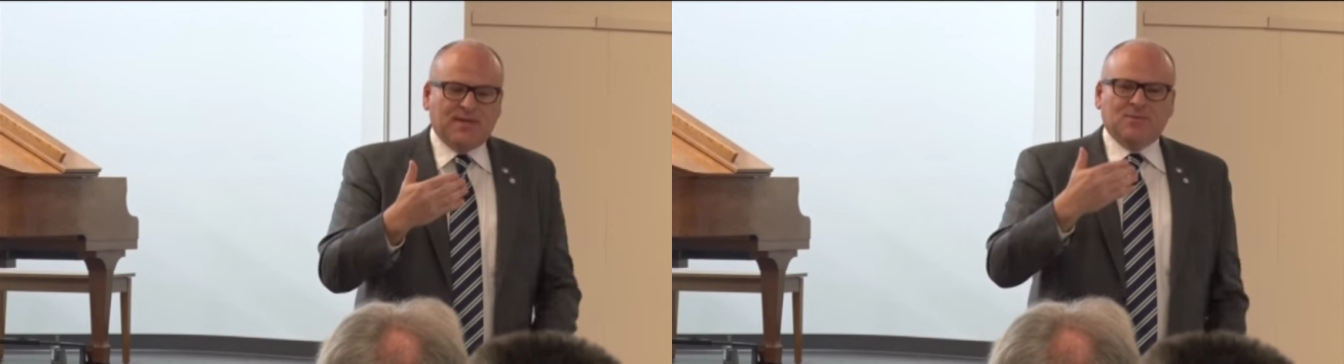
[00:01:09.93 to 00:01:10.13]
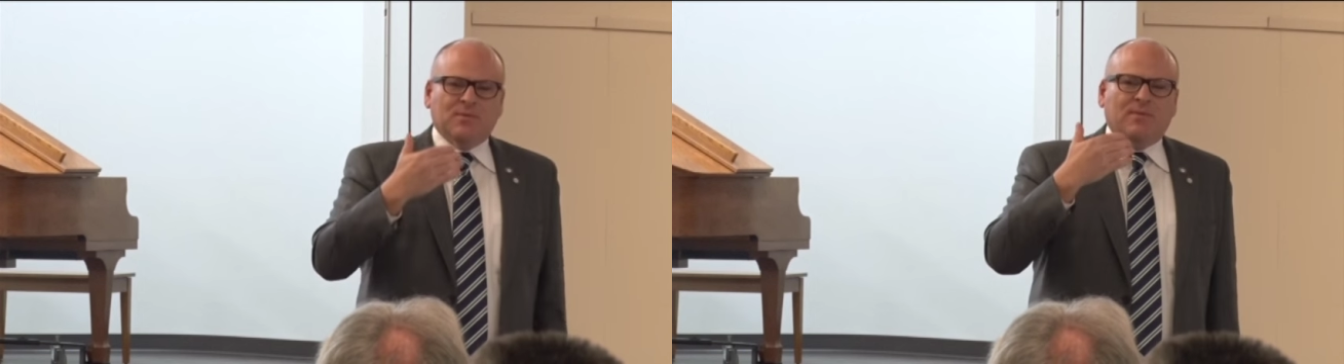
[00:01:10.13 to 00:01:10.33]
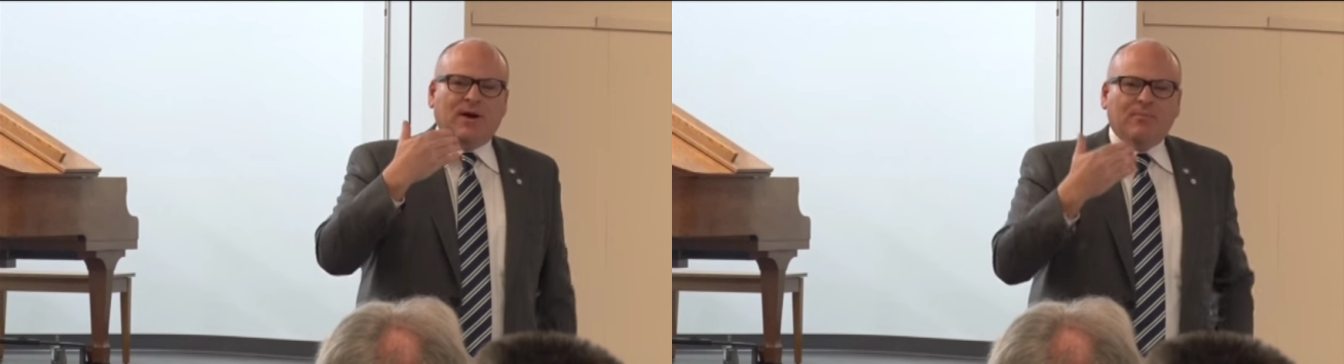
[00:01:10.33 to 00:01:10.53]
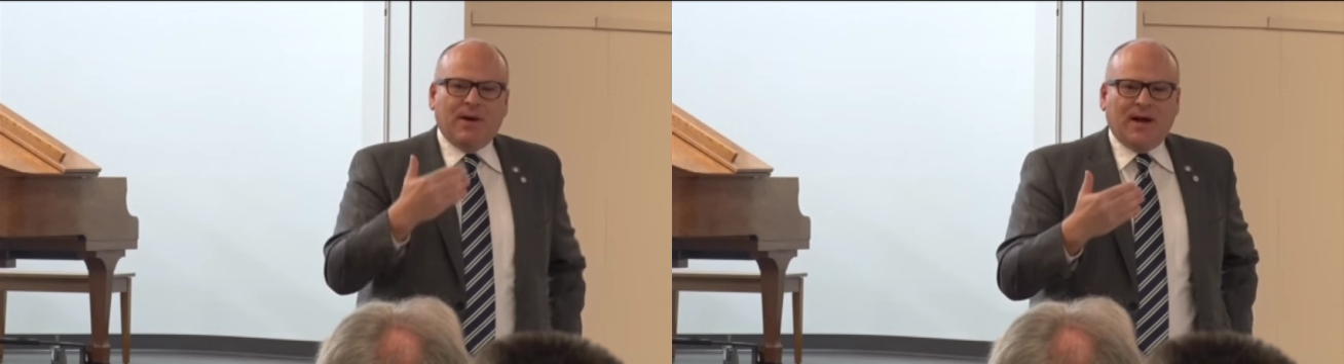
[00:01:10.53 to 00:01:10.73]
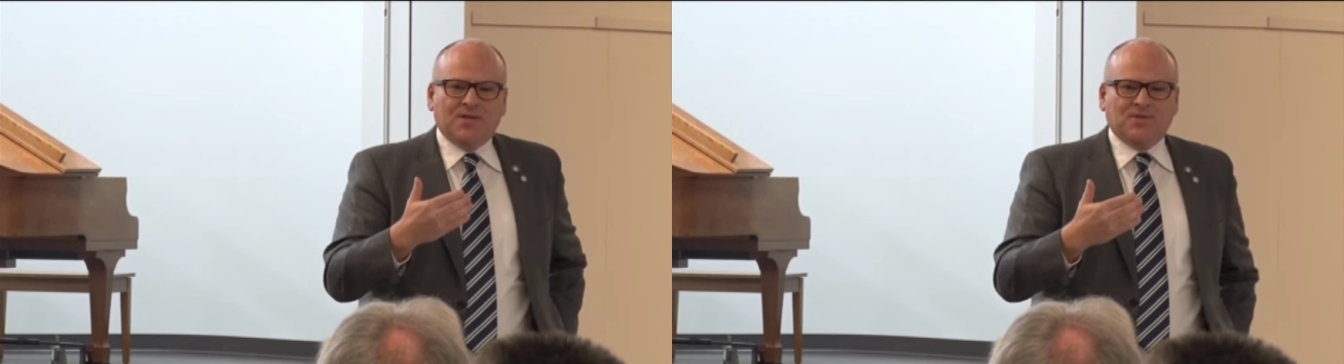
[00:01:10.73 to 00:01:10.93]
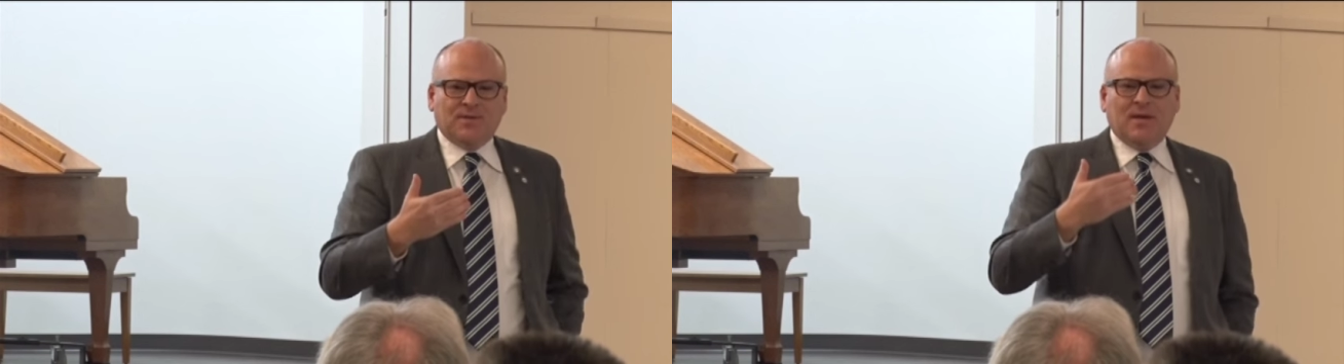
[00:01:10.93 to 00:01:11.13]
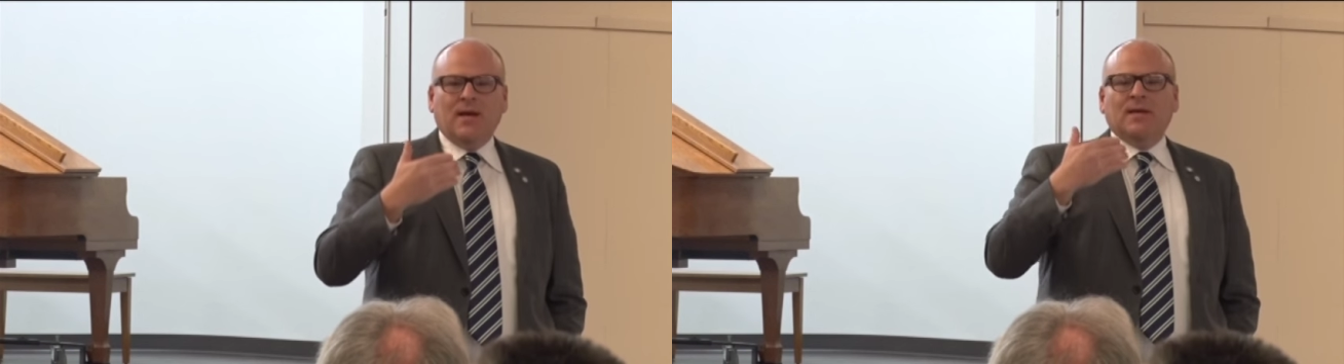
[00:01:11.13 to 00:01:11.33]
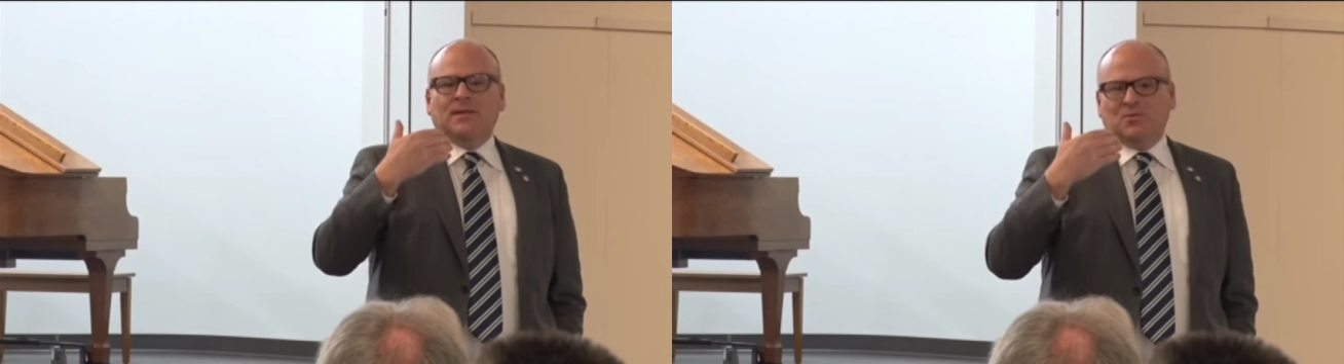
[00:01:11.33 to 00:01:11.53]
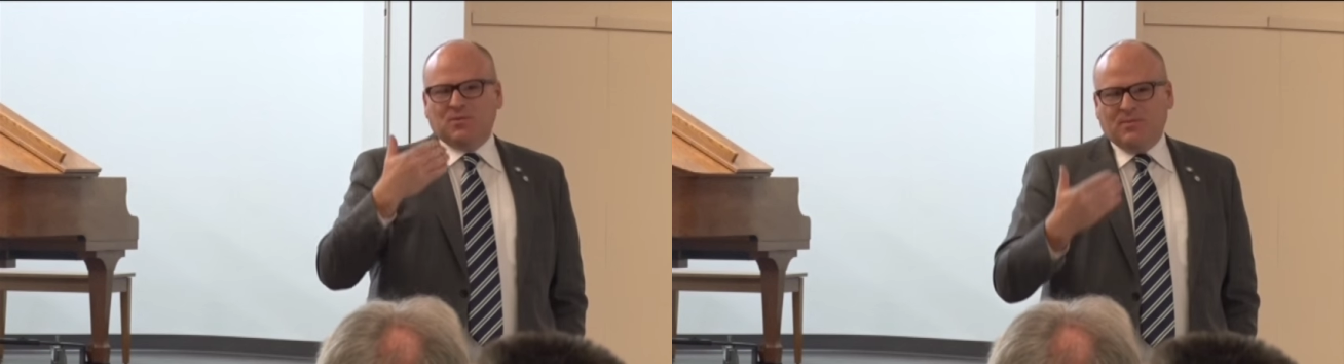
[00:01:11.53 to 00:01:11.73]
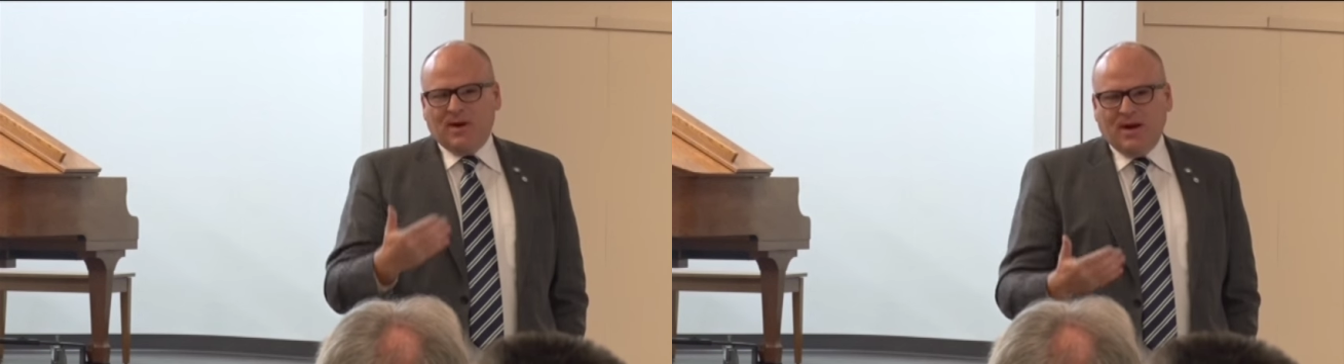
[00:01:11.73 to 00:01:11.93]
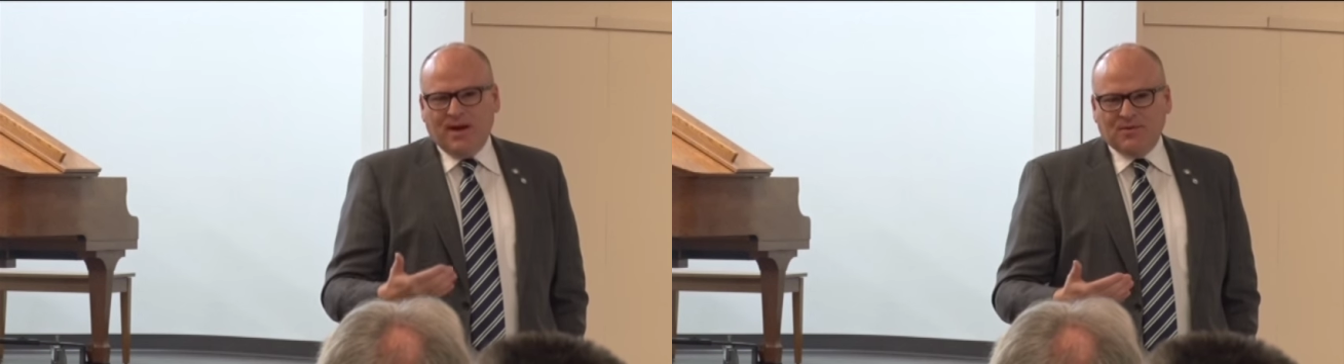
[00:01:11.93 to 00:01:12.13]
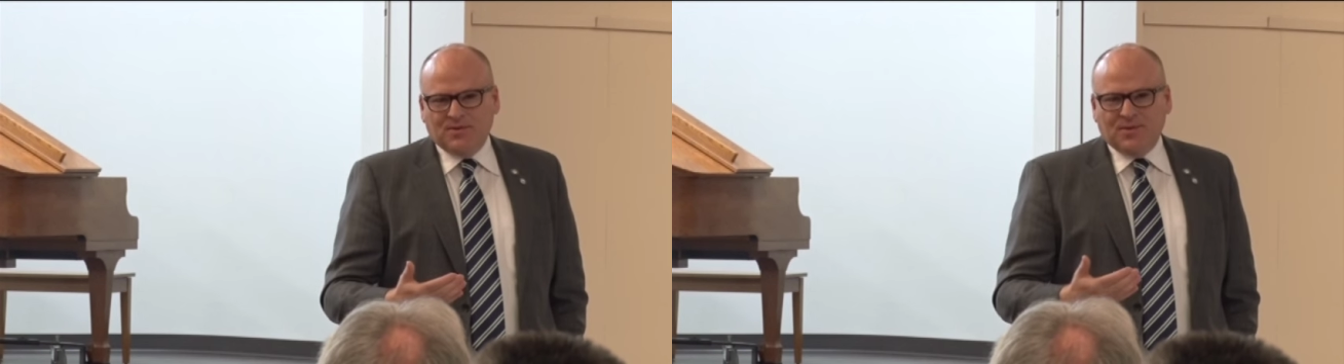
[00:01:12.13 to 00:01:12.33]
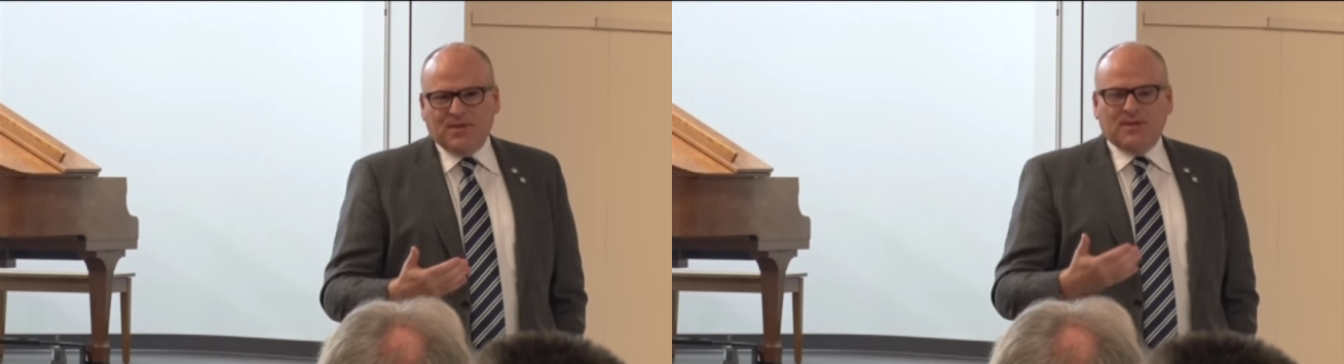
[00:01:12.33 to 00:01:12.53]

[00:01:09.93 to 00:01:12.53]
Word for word: This was about passion, this was about energy,